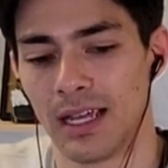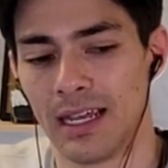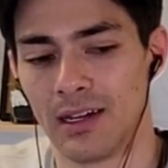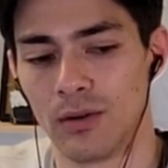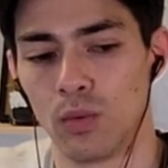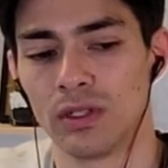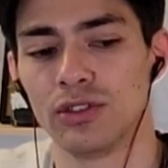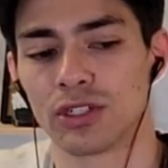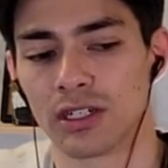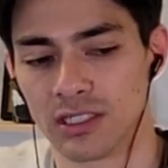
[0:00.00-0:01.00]
And
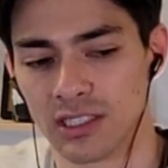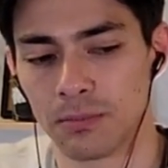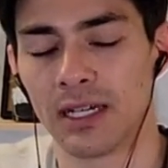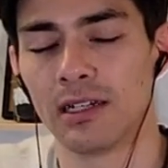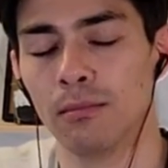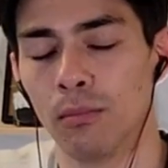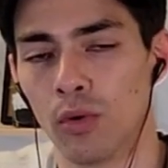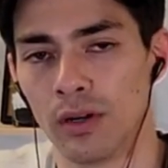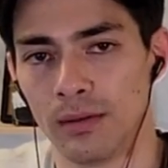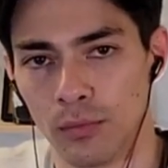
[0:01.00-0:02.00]
once you start to spend
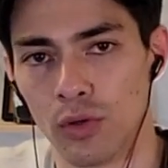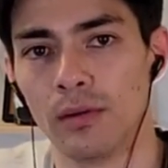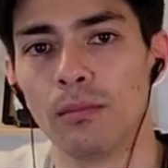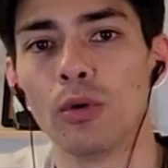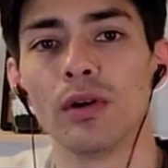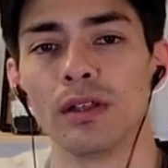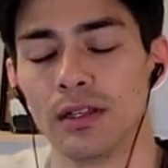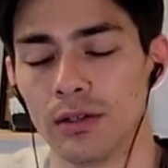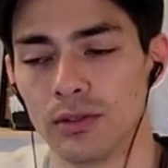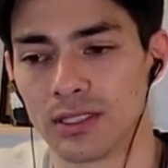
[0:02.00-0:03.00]
more and more and more
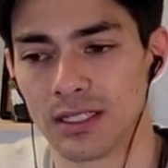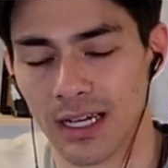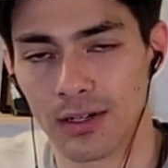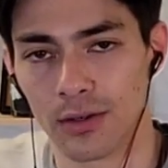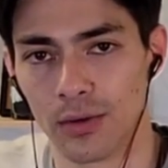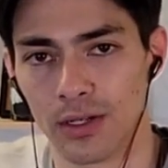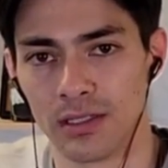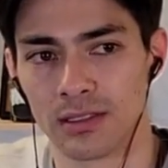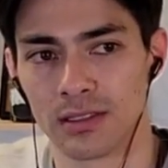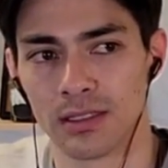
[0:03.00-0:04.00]
in those
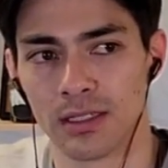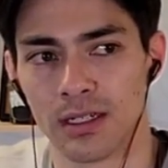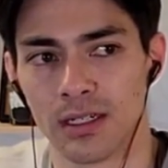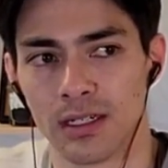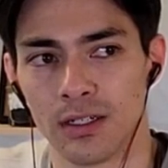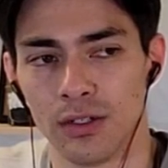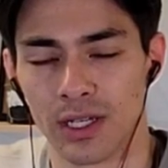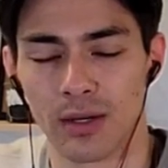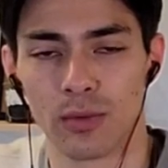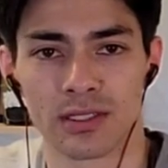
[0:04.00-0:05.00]
categories,
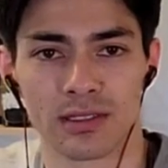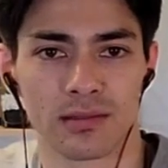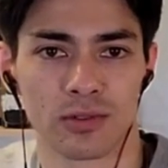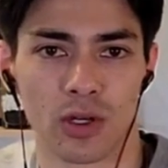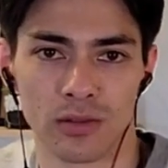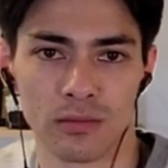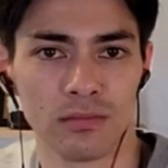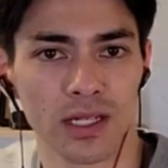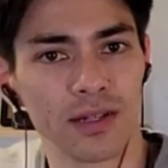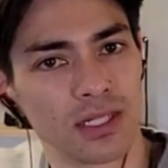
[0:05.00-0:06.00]
you get what's called
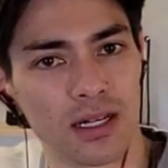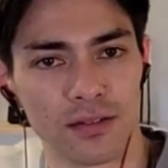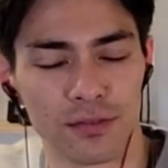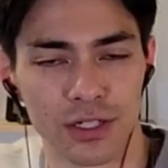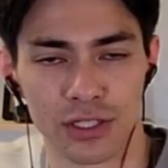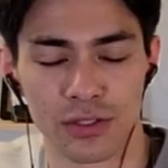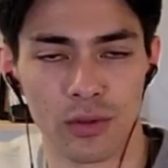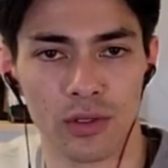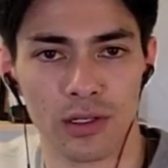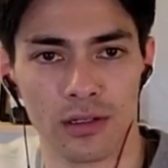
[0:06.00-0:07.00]
lifestyle inflation,
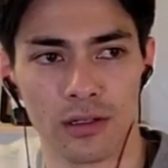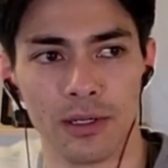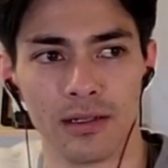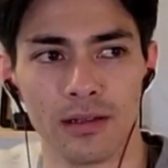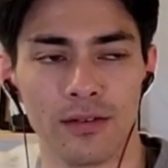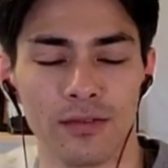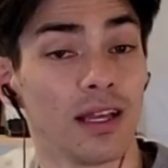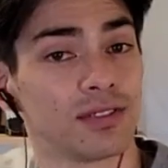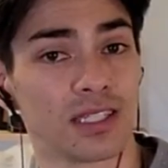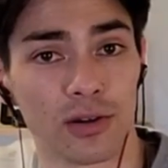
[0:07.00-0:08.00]
or a little bit of
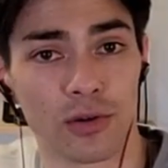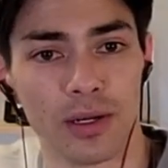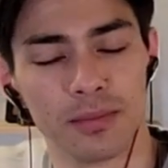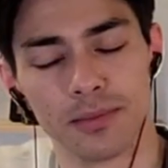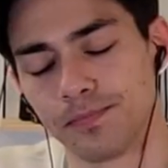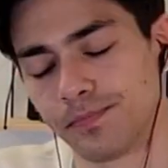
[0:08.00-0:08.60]
lifestyle creep.